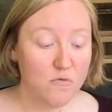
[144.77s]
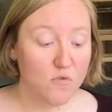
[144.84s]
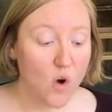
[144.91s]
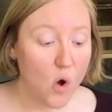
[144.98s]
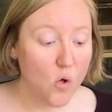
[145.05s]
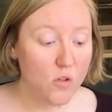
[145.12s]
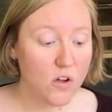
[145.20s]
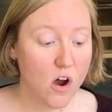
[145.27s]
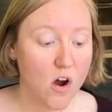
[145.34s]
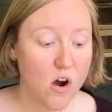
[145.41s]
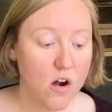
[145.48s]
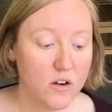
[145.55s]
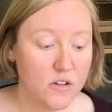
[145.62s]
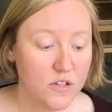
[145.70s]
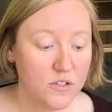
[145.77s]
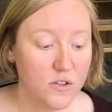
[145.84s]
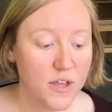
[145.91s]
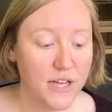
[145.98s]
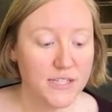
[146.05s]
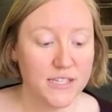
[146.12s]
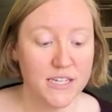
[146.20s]
roll card. So
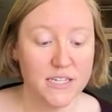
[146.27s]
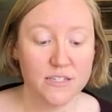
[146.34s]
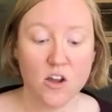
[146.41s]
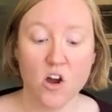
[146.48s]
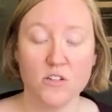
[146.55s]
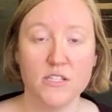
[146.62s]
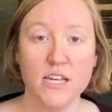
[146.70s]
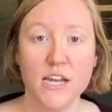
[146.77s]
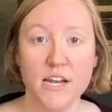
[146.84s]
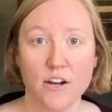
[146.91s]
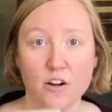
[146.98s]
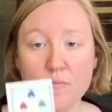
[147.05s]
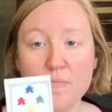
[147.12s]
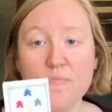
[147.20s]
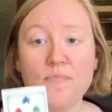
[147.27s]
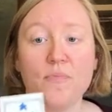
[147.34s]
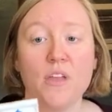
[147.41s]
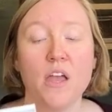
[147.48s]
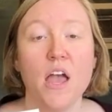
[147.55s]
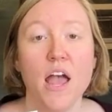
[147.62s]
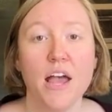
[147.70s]
that's these cards here.
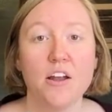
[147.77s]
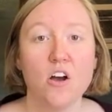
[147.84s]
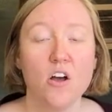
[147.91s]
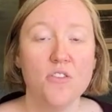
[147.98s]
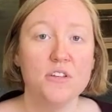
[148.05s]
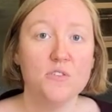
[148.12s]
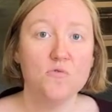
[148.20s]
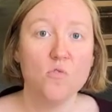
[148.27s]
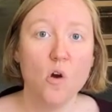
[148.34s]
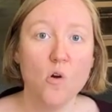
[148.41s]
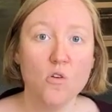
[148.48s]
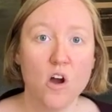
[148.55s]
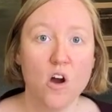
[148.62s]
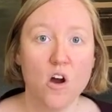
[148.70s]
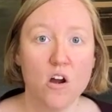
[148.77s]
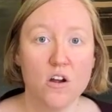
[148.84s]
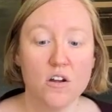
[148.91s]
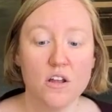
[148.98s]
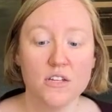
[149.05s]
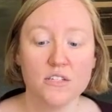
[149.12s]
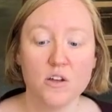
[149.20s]
And on this roll
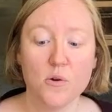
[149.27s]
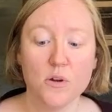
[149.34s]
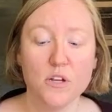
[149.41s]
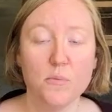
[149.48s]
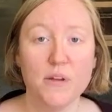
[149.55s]
card is going to